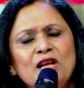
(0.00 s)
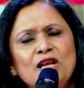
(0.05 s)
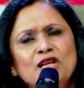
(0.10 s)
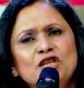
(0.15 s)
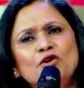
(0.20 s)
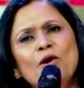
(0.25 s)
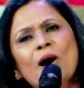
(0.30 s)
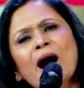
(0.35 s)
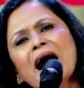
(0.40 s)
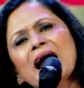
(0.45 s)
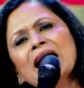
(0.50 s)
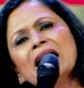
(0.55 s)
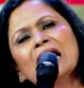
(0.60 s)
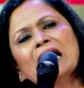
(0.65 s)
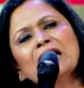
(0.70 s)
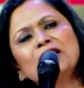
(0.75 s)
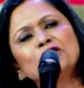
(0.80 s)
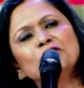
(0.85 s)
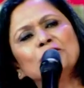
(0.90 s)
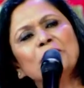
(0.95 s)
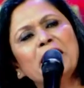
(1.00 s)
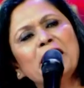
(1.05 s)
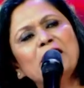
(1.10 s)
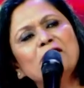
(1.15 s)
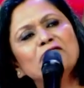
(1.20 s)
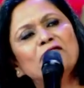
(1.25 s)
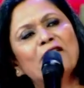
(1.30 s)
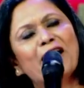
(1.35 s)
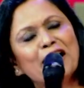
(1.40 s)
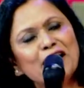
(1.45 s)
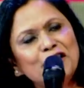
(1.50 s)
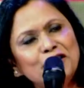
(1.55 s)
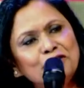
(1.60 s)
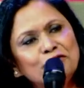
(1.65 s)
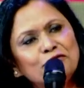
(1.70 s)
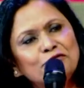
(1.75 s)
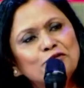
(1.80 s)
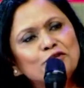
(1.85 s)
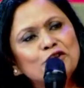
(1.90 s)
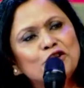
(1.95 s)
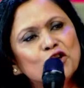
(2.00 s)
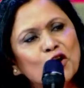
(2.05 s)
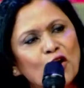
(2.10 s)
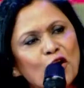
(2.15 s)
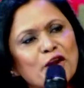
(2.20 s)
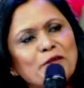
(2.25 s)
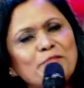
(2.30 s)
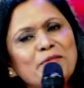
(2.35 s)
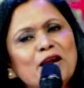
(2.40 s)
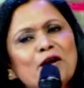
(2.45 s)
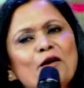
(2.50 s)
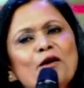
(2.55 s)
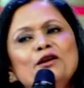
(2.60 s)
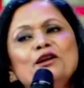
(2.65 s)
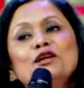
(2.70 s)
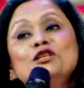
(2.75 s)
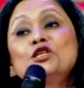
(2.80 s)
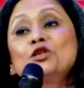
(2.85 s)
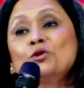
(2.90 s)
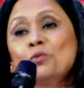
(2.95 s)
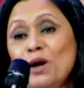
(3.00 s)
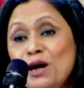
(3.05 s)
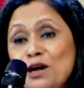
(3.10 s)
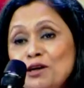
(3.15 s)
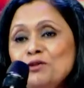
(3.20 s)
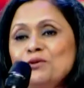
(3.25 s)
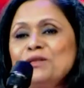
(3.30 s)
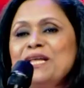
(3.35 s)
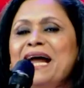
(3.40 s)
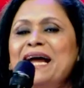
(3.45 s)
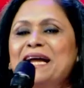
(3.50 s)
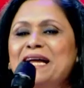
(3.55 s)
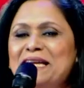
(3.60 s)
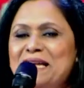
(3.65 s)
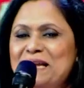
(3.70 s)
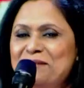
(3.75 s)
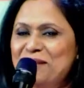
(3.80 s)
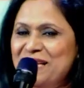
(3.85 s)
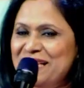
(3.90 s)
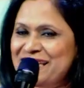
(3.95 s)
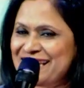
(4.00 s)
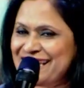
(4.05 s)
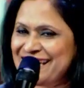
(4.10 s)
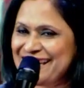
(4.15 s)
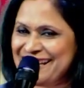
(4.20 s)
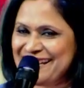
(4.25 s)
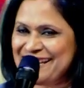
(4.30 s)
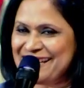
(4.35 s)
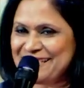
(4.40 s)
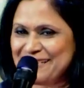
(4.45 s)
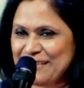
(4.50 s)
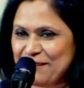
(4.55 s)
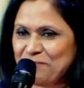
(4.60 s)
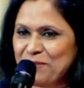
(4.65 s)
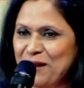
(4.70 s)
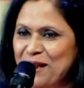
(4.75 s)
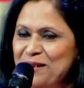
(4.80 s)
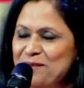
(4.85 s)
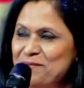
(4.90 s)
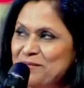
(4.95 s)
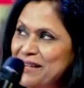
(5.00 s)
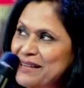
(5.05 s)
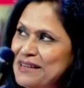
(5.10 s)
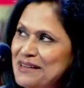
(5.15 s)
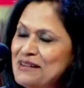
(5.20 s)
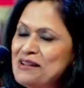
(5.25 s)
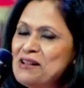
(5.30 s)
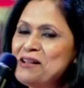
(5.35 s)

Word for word: So I'd like to invite you to join me on a tour to the academics department